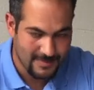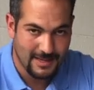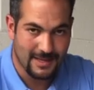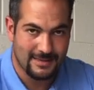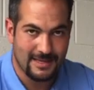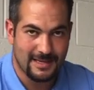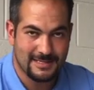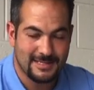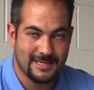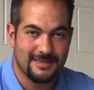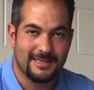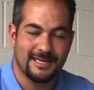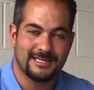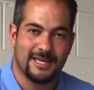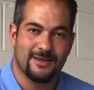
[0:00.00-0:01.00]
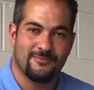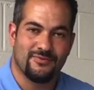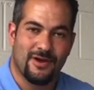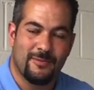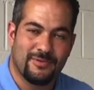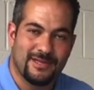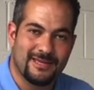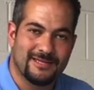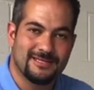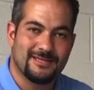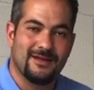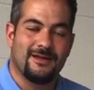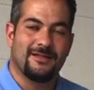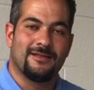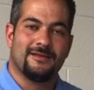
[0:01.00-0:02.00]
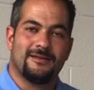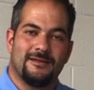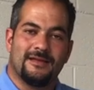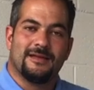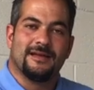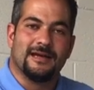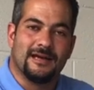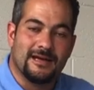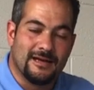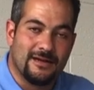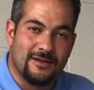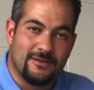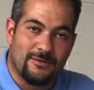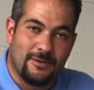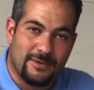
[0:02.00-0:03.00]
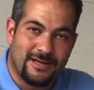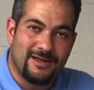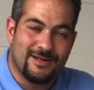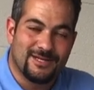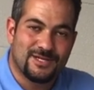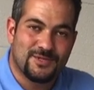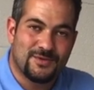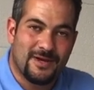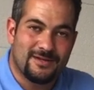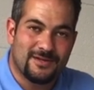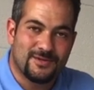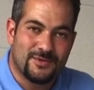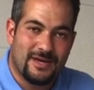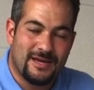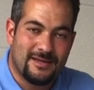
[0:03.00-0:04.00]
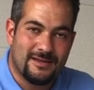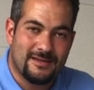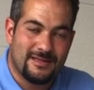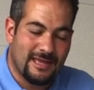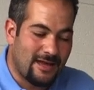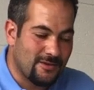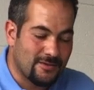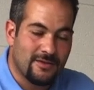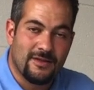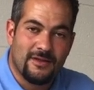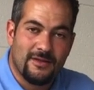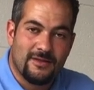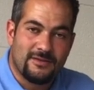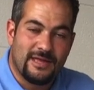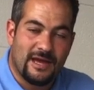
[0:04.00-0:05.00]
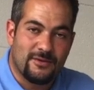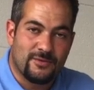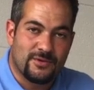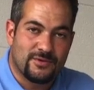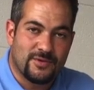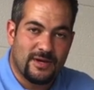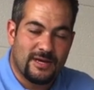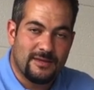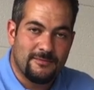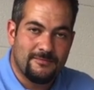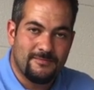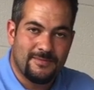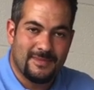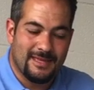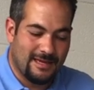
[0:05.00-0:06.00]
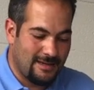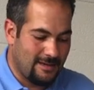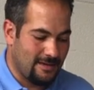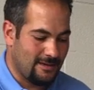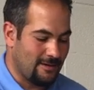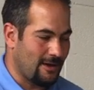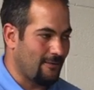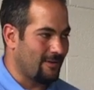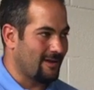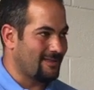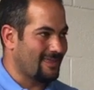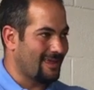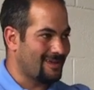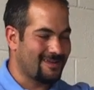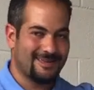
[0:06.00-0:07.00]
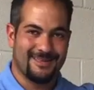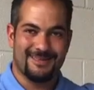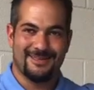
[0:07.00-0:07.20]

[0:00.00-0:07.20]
And that's it, that's how you properly install uh, what we call a strainer drain, a down, downward drain. Uh, I want to thank